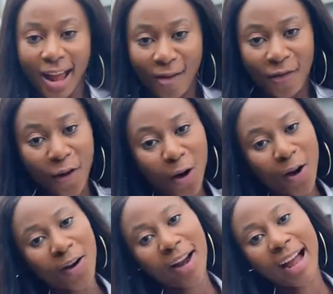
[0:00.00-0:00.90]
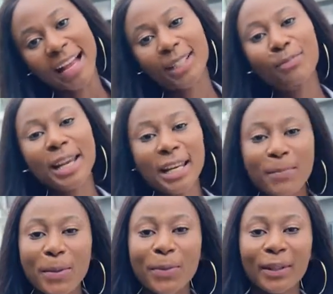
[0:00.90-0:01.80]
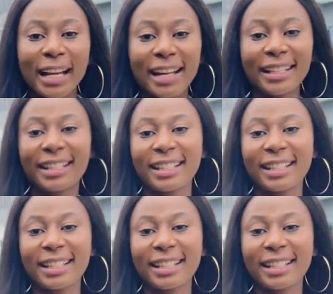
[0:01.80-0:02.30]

For as many people that